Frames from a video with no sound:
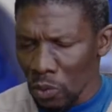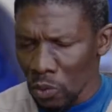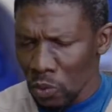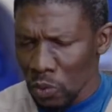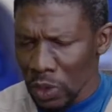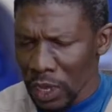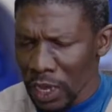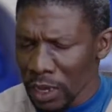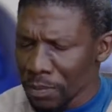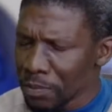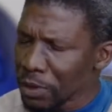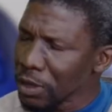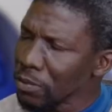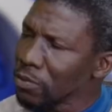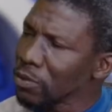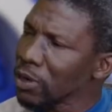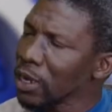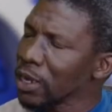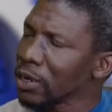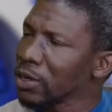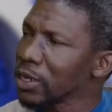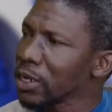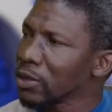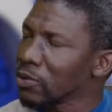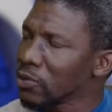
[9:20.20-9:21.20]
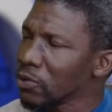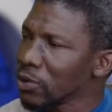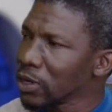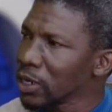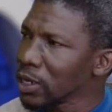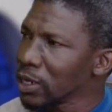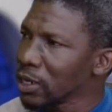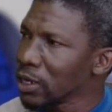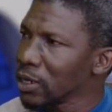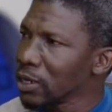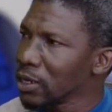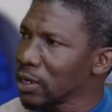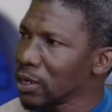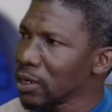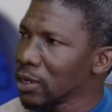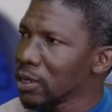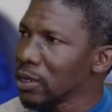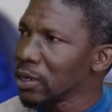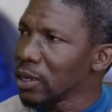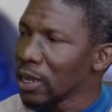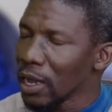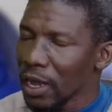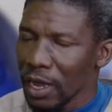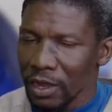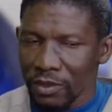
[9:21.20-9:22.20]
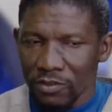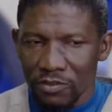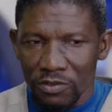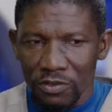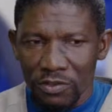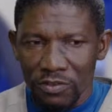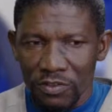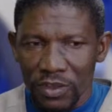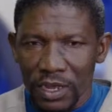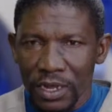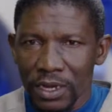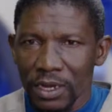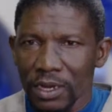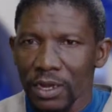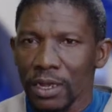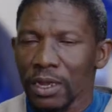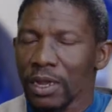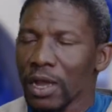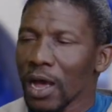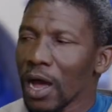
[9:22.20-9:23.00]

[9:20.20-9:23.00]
where people are recruited. As you said,